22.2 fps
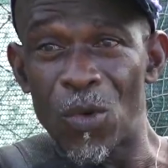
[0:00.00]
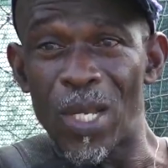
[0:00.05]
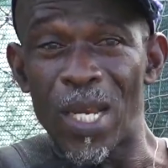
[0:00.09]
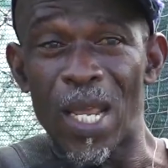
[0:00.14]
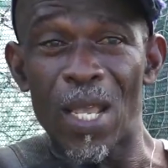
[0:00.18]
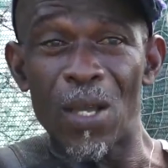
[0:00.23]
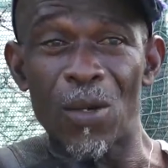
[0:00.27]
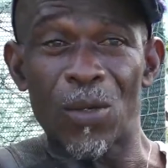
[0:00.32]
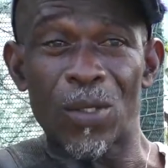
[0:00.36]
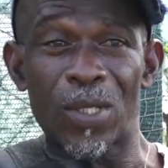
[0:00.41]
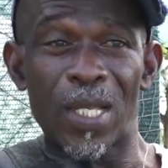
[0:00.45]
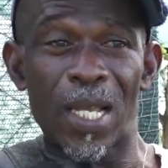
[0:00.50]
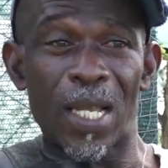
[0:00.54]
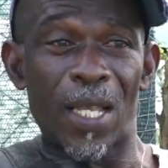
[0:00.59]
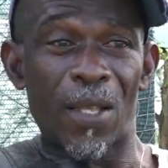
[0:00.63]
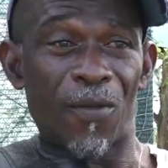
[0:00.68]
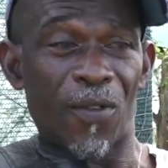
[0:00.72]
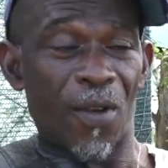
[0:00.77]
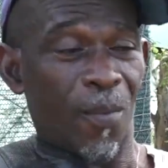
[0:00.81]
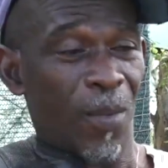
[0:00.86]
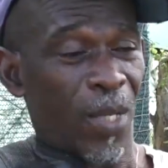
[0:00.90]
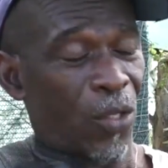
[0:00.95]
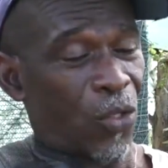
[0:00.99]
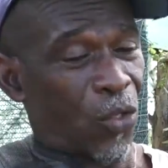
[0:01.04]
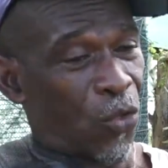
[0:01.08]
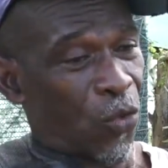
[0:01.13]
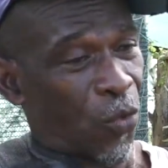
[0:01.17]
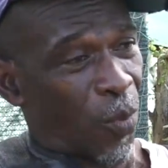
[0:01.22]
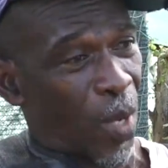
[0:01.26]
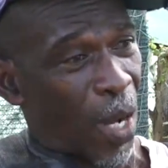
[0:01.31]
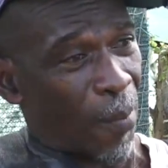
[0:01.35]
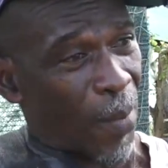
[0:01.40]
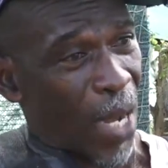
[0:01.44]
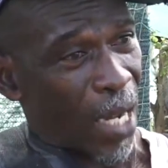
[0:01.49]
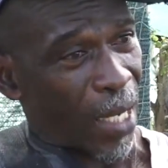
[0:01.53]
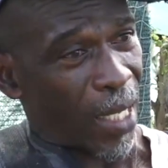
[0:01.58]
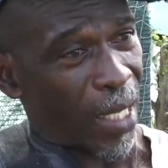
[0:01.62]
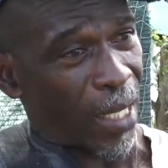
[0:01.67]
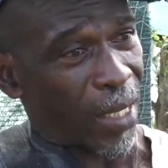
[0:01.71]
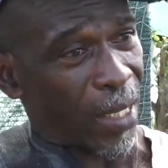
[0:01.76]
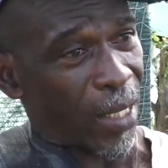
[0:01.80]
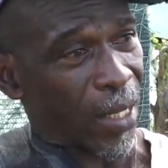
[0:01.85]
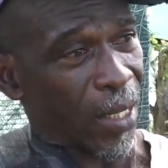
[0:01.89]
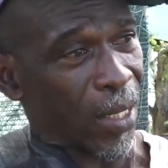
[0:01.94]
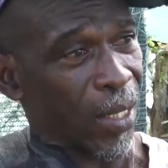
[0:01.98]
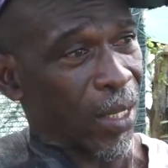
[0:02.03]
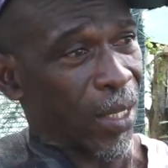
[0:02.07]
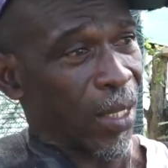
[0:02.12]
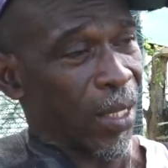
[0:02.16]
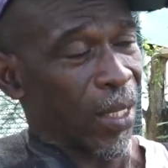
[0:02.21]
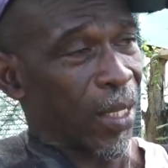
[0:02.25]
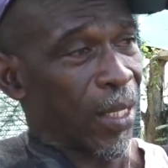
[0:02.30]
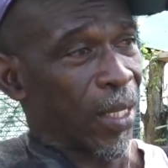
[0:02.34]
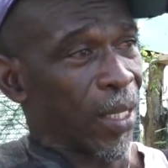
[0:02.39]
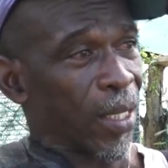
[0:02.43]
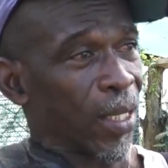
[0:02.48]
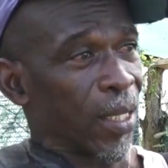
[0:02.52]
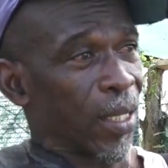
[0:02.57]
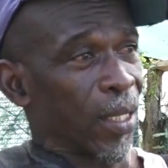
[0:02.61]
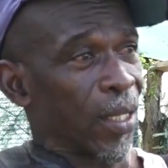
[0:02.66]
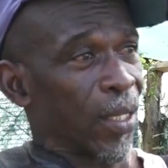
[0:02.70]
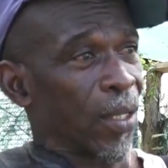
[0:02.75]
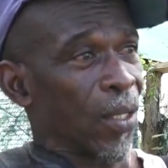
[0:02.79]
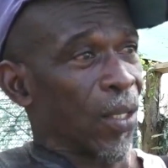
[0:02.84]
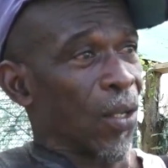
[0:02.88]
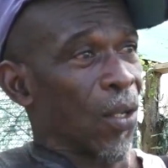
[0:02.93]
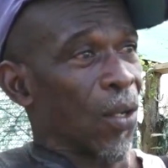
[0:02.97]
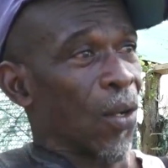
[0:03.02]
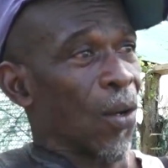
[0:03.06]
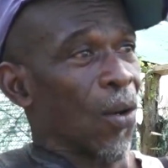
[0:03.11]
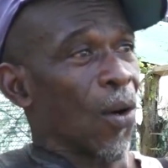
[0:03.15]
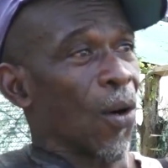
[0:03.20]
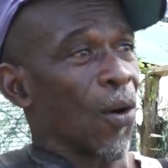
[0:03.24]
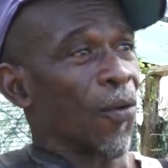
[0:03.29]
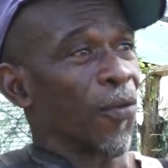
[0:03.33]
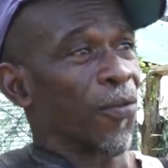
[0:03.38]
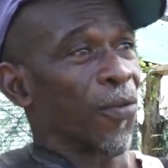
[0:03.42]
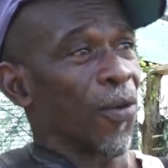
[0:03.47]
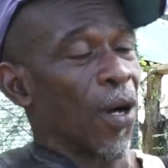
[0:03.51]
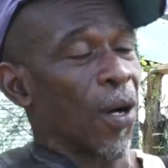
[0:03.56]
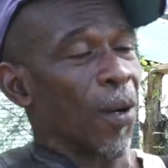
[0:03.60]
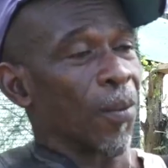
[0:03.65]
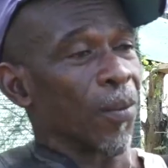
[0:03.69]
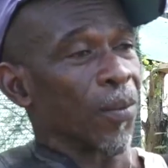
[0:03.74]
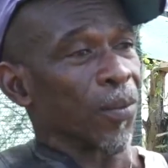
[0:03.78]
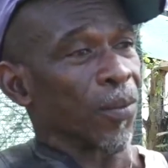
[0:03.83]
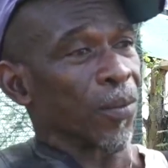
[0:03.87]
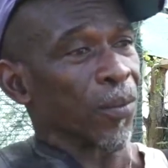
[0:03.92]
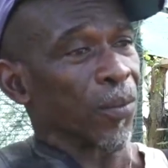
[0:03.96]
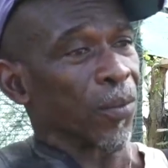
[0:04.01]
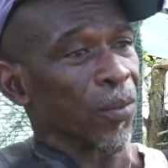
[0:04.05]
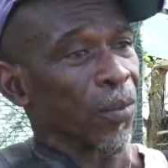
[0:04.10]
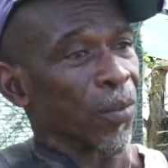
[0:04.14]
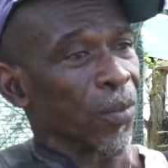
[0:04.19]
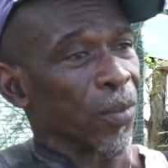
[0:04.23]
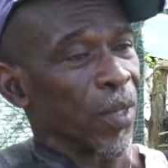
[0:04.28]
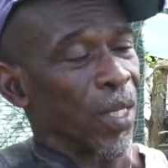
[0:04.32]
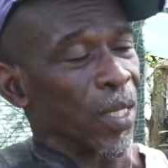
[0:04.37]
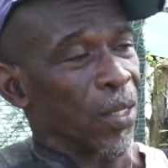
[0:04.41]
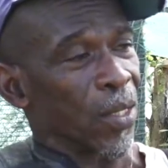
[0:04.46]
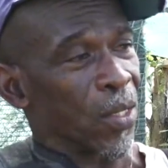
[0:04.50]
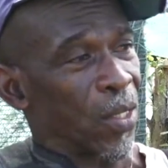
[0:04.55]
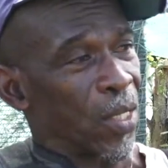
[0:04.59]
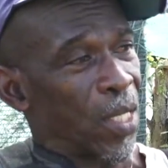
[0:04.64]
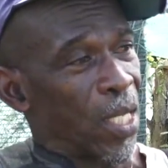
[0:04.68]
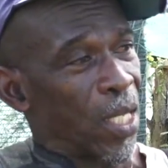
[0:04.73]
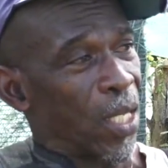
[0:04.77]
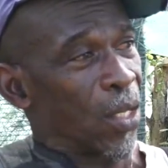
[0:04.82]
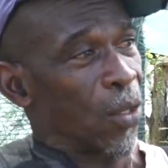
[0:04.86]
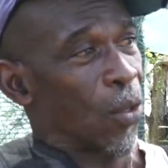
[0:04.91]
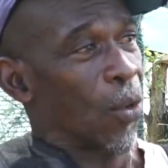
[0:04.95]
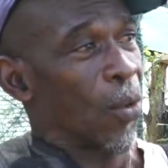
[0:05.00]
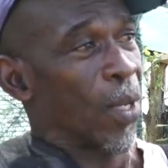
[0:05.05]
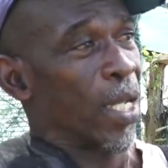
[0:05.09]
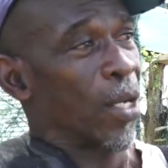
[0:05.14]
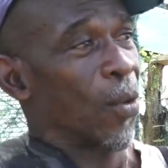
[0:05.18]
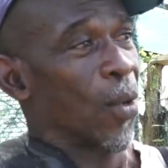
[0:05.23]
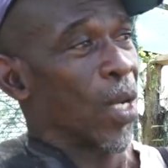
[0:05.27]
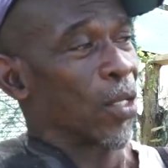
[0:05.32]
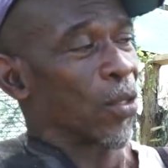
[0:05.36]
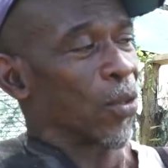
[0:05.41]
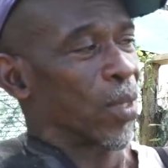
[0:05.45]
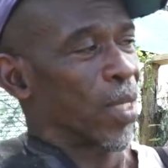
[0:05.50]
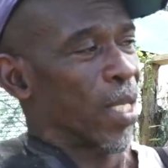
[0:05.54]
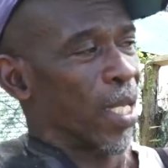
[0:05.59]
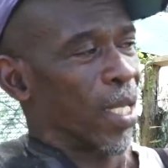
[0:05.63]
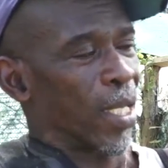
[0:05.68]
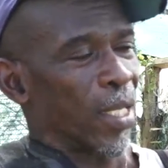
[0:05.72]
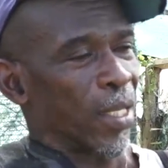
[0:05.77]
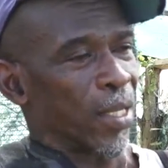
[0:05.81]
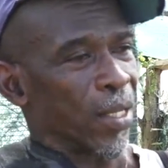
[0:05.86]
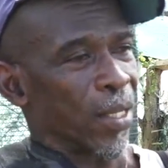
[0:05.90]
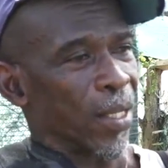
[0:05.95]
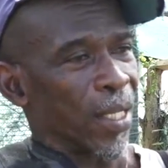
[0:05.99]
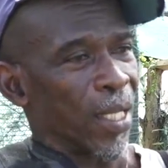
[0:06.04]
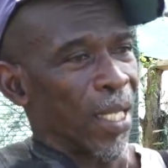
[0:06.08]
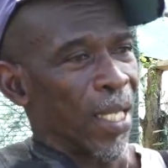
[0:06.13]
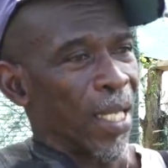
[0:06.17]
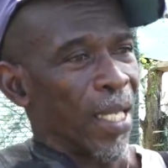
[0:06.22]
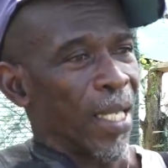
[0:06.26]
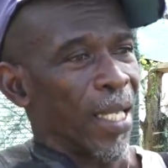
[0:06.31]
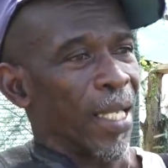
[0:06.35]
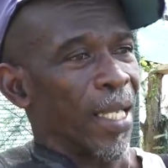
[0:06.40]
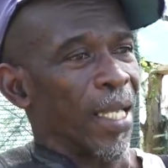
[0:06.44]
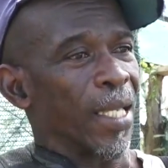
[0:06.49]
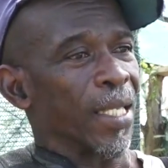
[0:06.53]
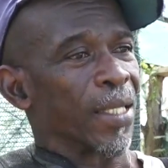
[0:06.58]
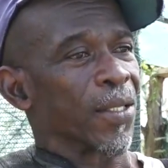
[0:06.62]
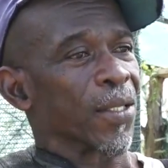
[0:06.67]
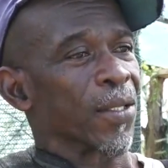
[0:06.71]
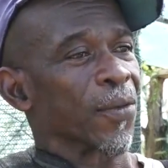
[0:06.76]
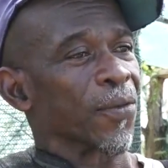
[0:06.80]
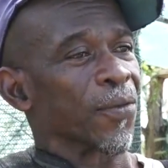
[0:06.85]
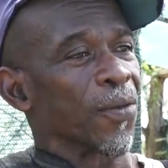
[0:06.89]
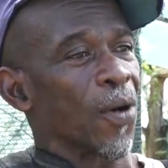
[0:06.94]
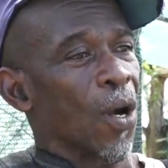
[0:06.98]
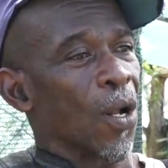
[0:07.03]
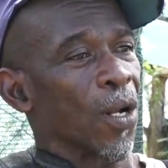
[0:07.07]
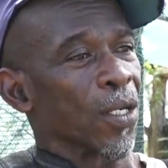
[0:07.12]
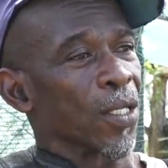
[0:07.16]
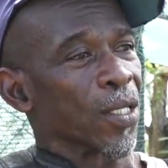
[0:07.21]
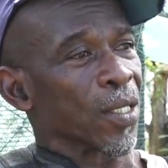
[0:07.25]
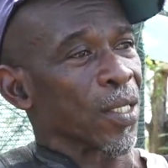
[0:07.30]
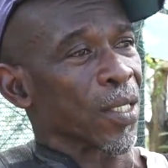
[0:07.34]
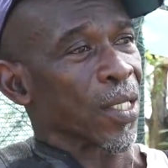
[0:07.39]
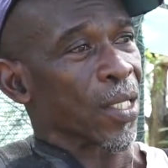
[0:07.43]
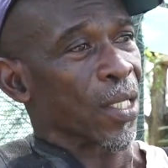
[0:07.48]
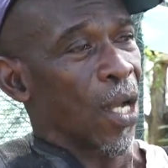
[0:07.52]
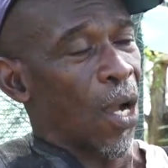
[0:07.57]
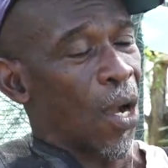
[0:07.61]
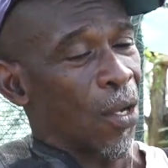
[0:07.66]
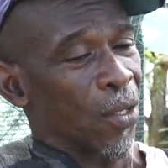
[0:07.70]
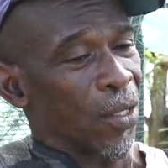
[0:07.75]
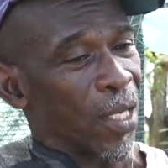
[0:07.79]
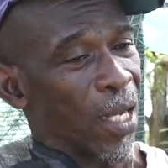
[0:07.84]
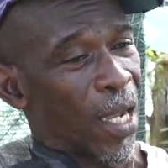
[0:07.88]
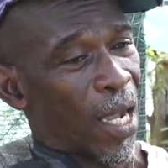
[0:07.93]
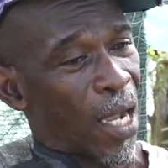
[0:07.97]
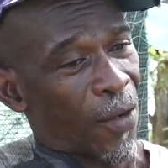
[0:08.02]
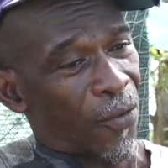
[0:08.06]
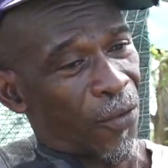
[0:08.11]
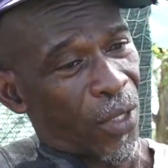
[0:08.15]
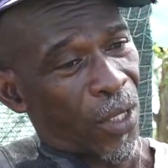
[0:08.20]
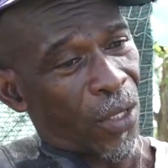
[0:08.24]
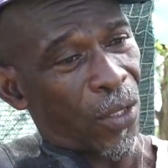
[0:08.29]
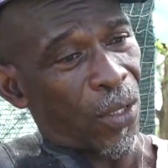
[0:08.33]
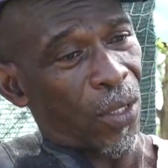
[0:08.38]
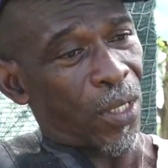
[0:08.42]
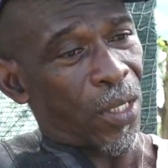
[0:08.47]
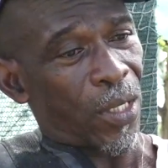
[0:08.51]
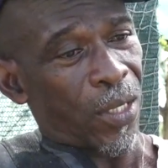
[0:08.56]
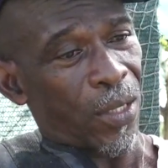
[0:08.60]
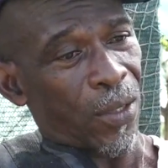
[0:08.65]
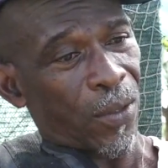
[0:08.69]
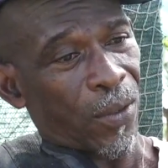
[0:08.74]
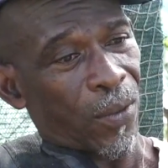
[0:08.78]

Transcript: whether you take it from the supermarket or from the sea or where you want to take it, it falls under agriculture.